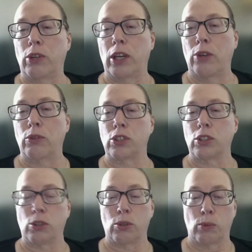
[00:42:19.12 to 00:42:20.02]
you go
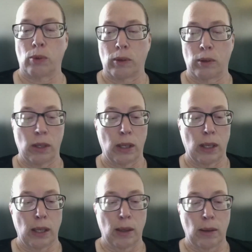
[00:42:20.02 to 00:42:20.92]
to
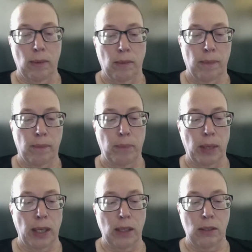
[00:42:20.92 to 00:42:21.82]

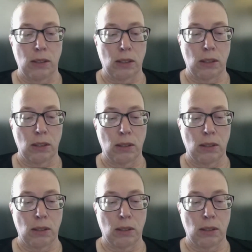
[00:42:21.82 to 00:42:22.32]
Pete